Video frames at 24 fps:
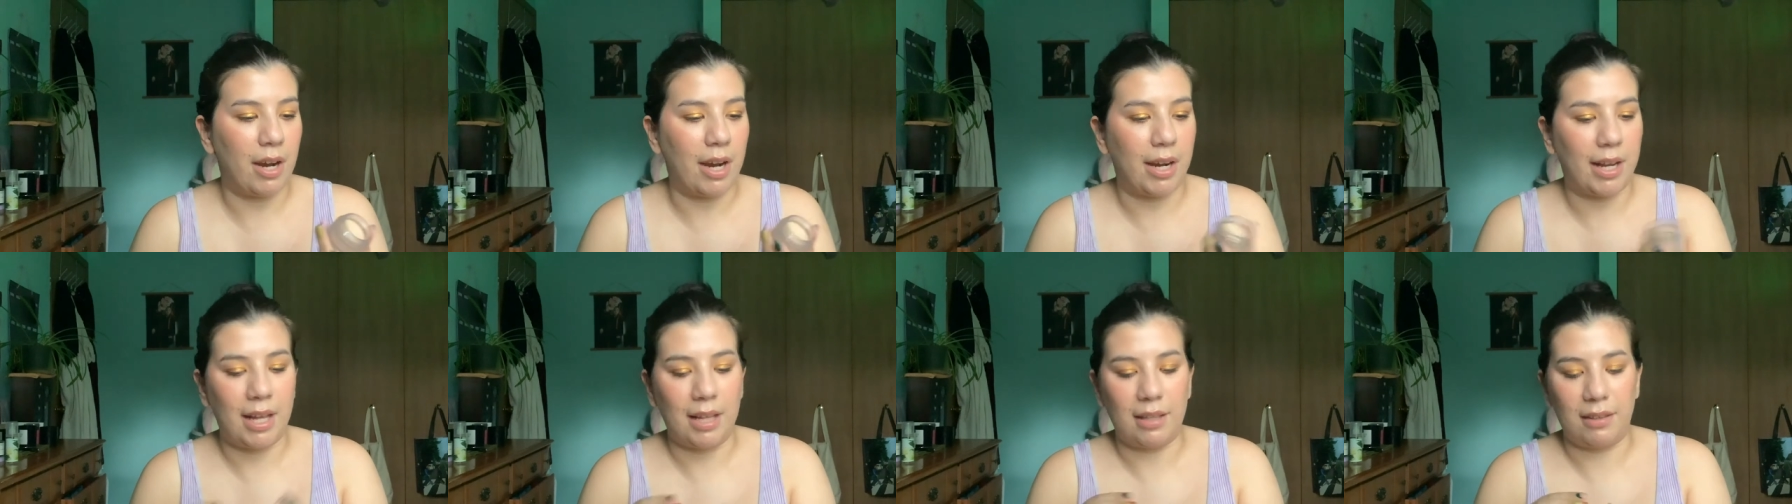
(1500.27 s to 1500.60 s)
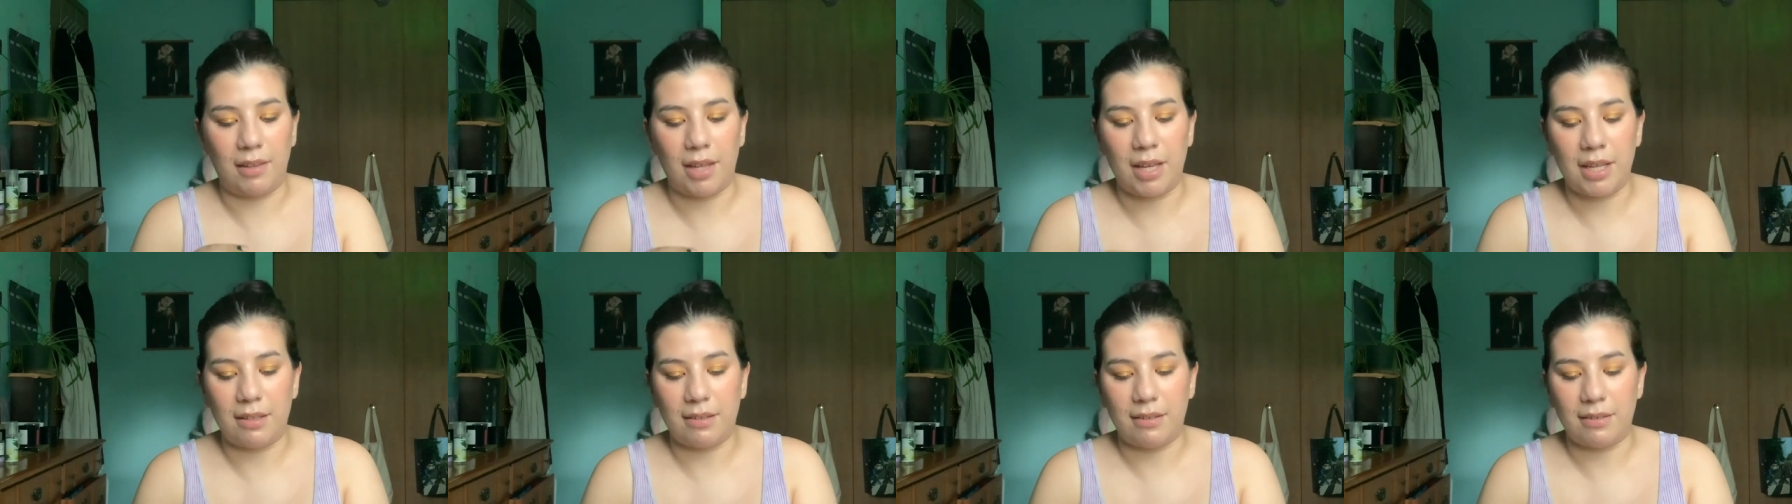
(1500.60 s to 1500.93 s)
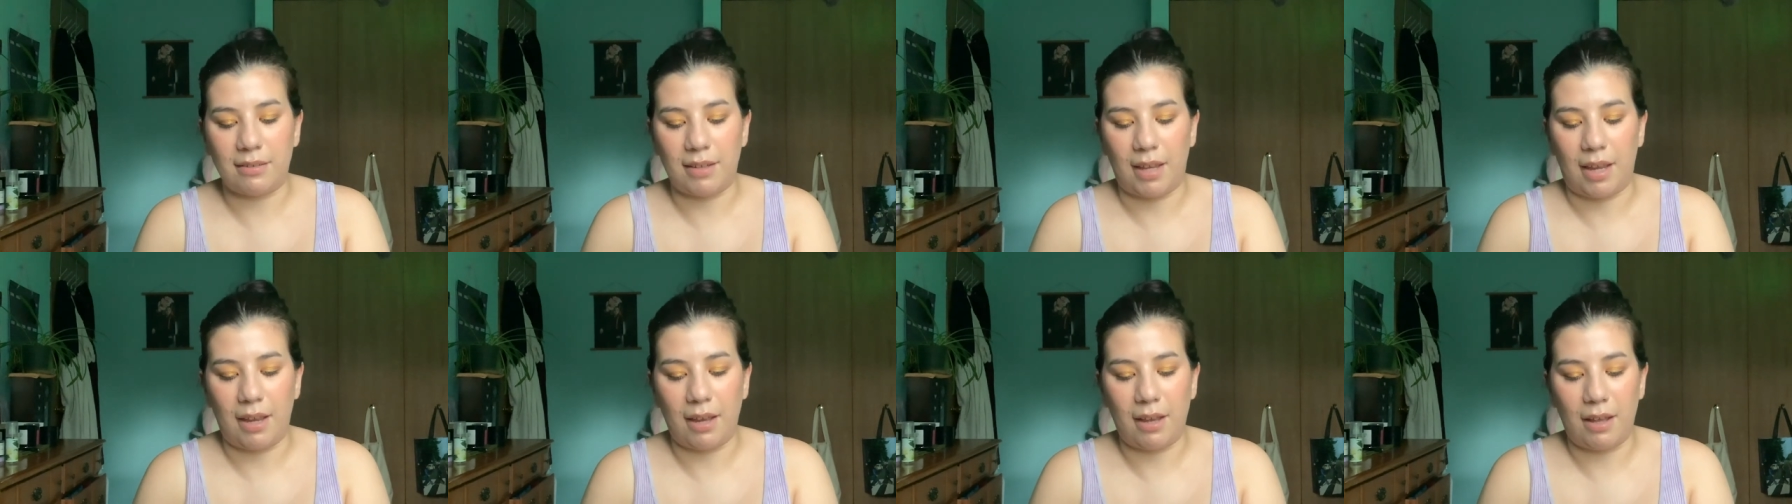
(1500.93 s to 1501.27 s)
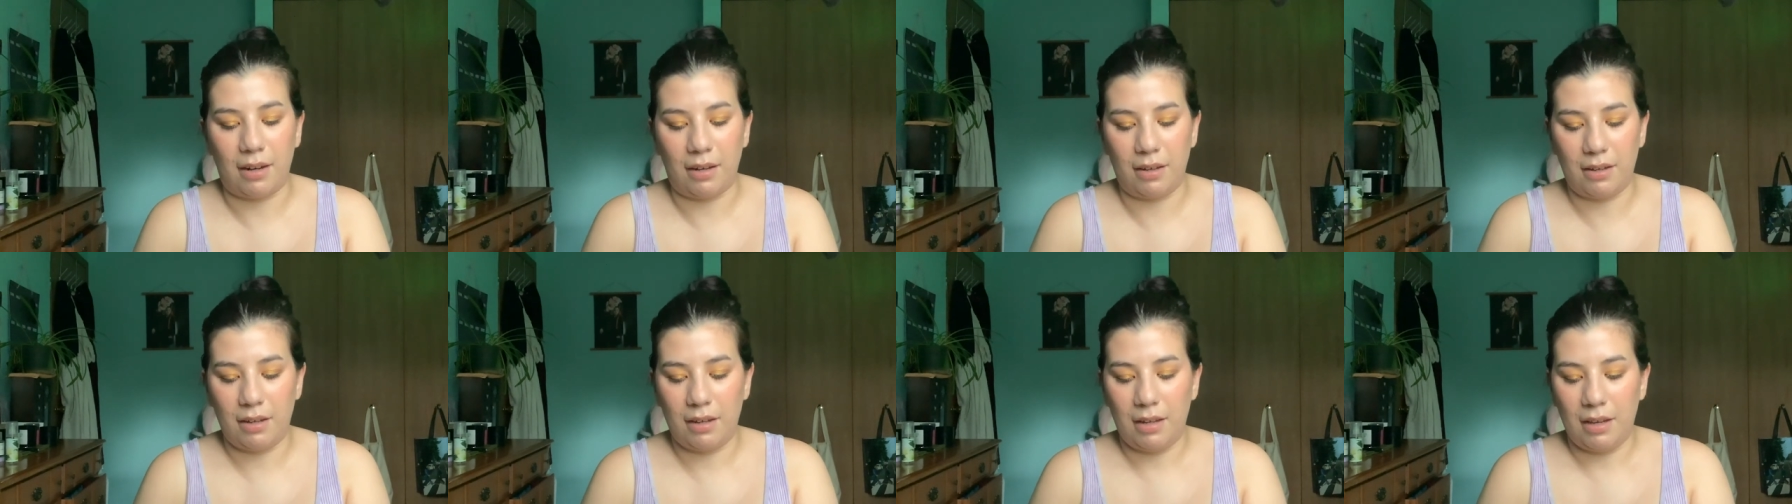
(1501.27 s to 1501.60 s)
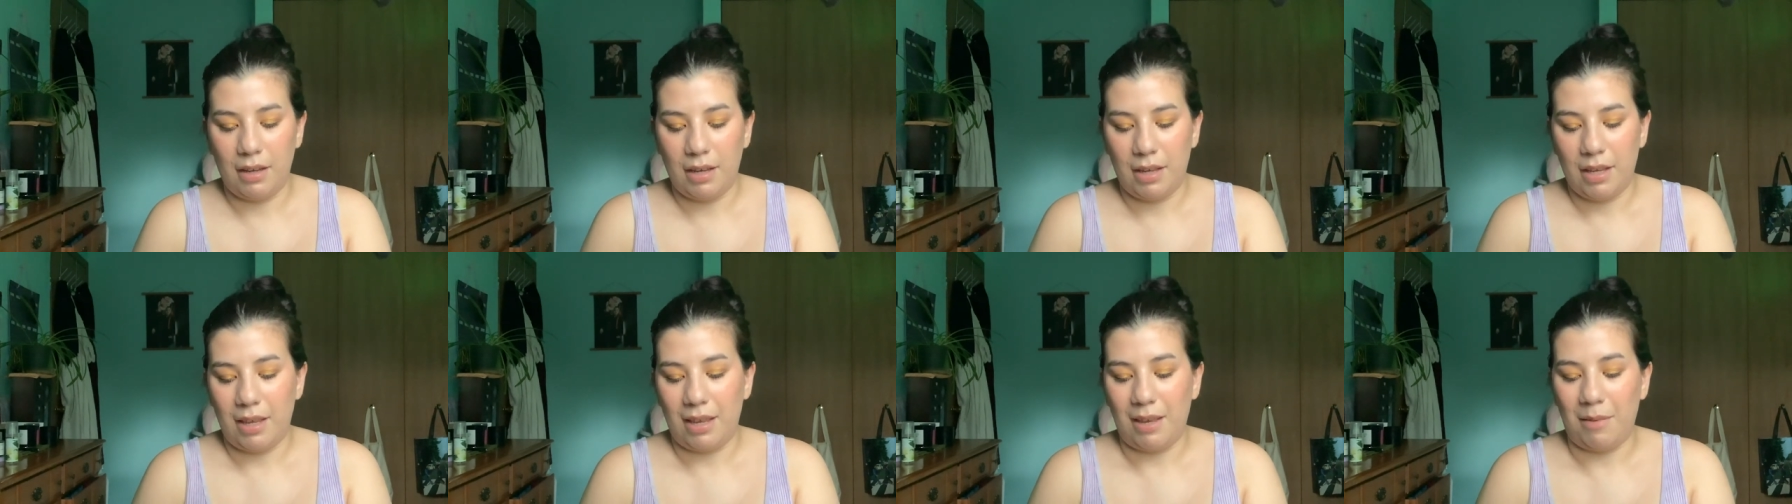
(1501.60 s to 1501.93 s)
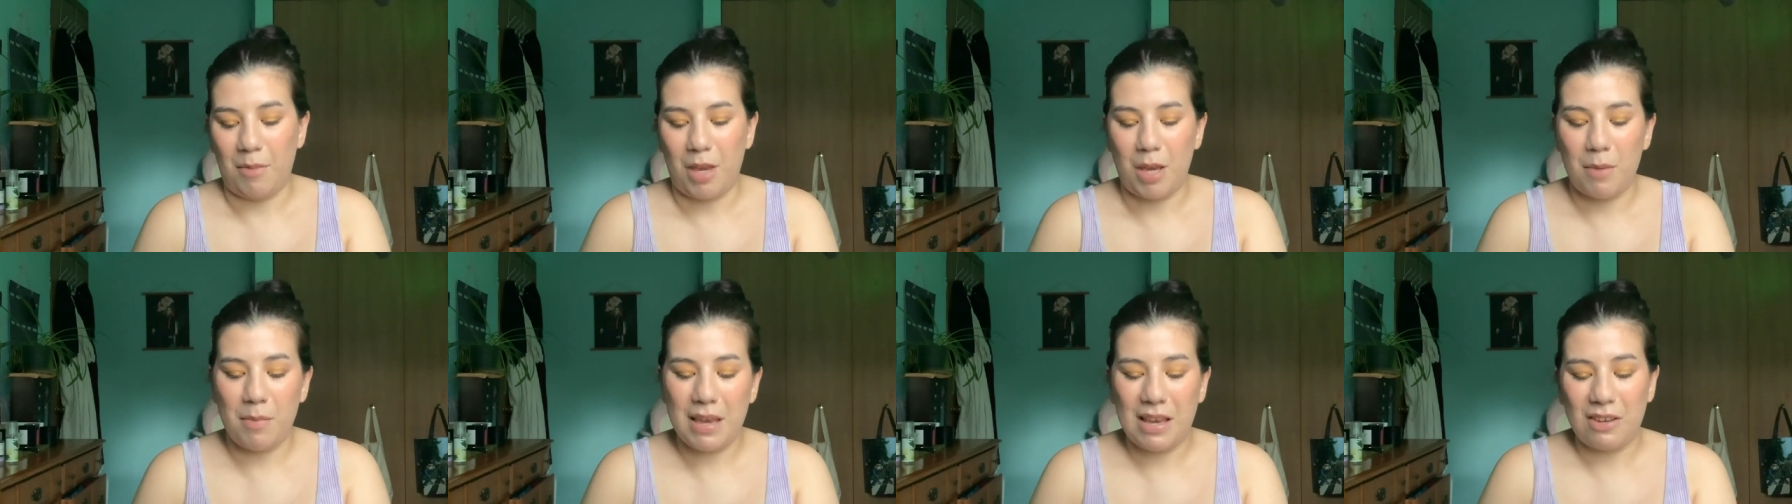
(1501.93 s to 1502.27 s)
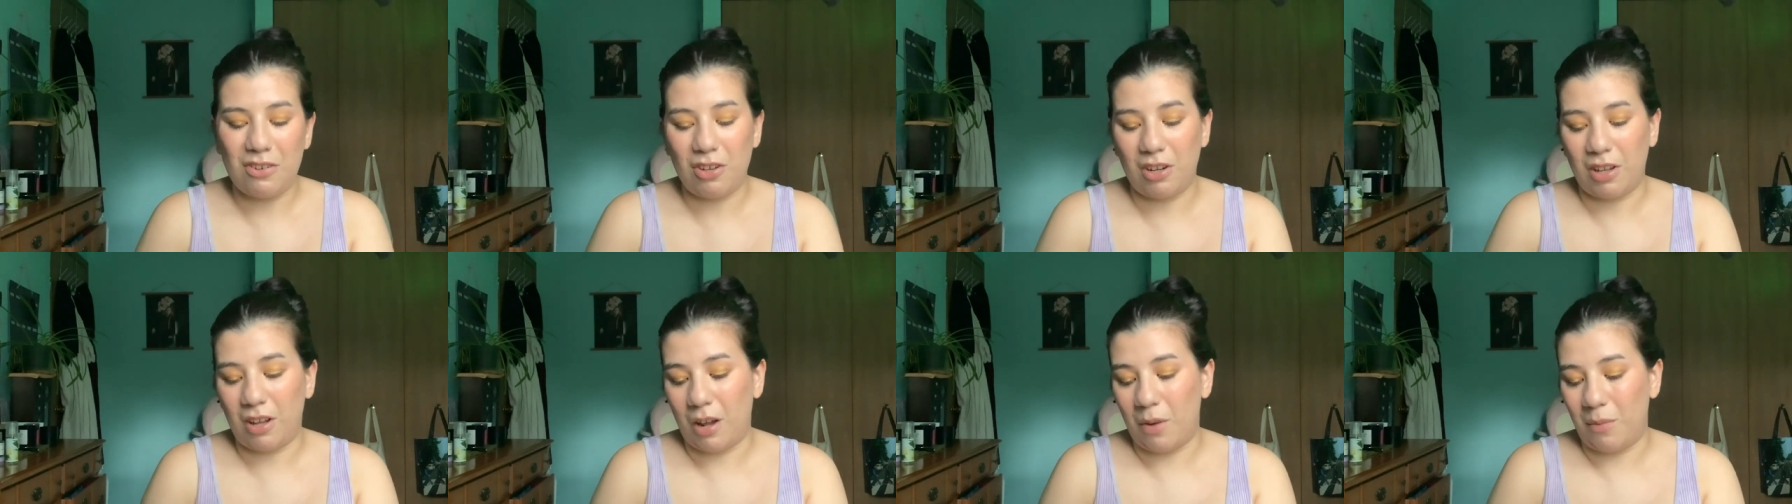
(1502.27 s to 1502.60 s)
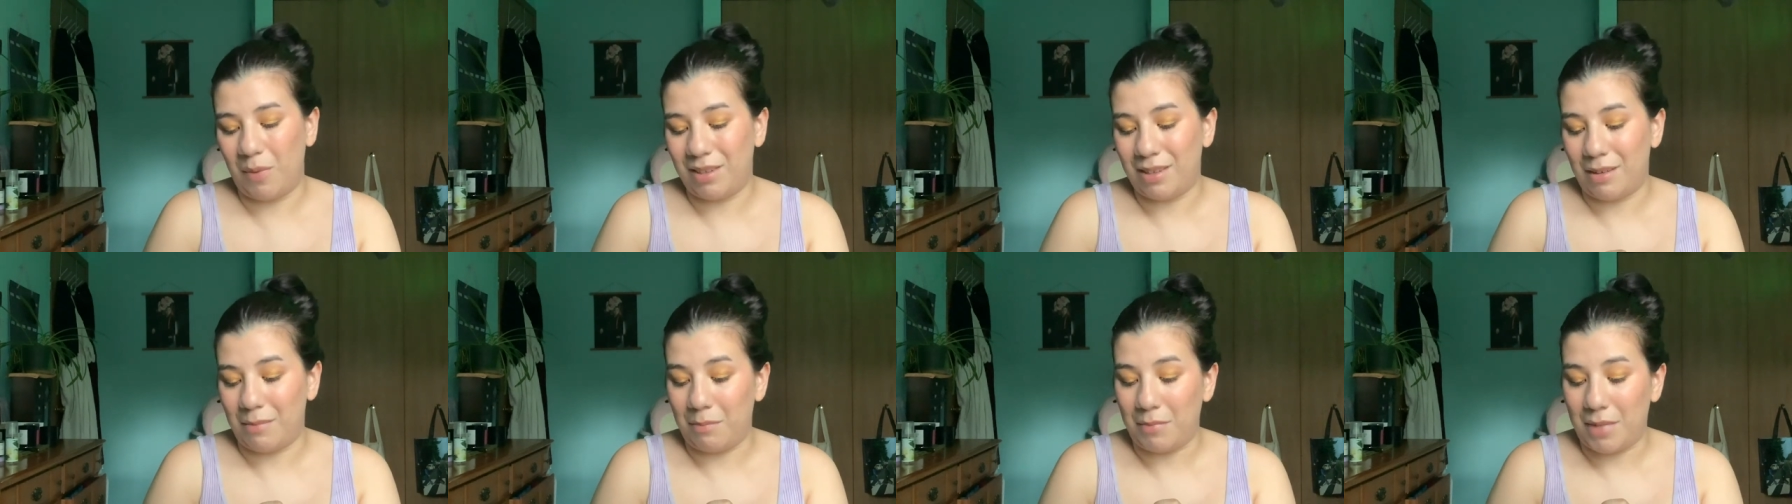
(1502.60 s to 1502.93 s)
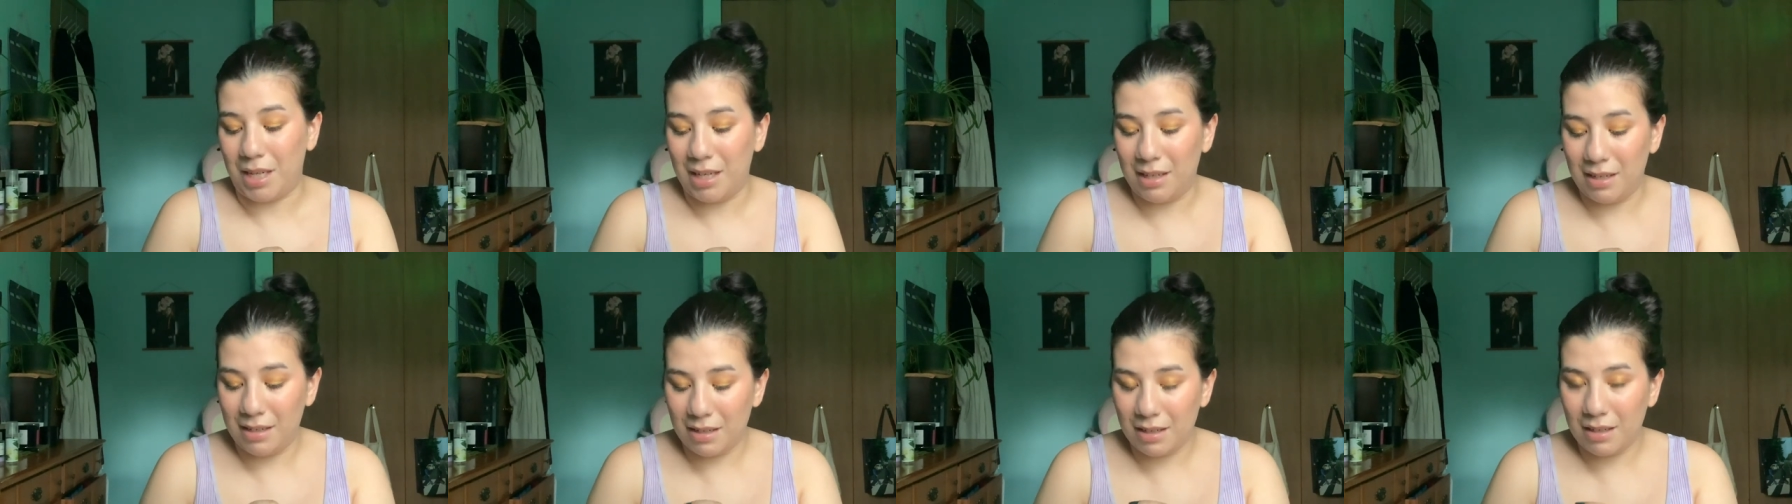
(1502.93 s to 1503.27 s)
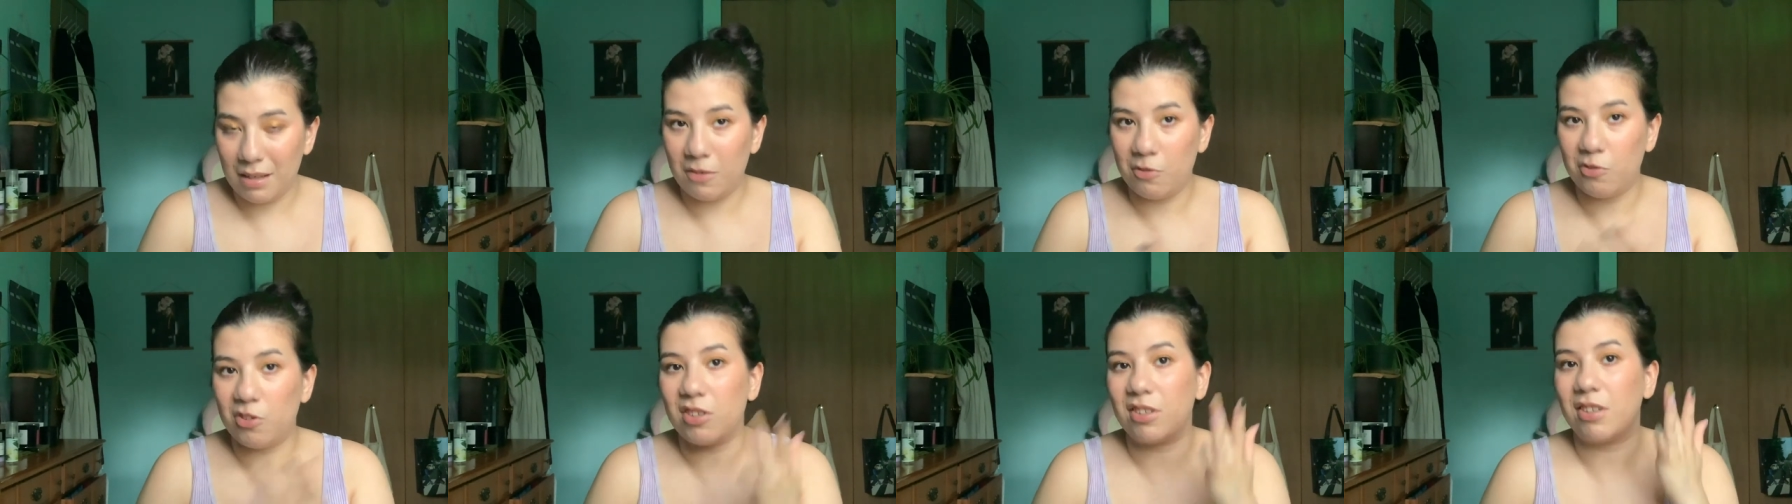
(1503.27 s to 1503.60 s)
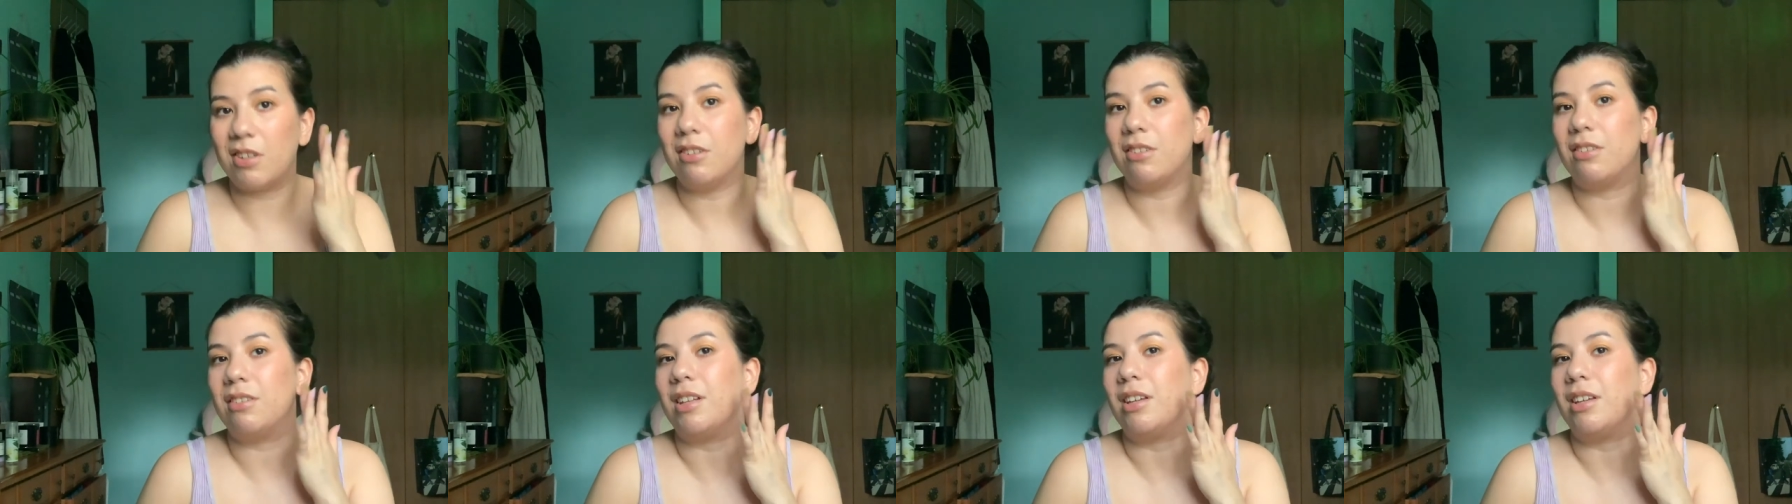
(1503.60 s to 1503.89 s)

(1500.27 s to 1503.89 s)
I got light sand. And maybe I should have gone with a medium just because,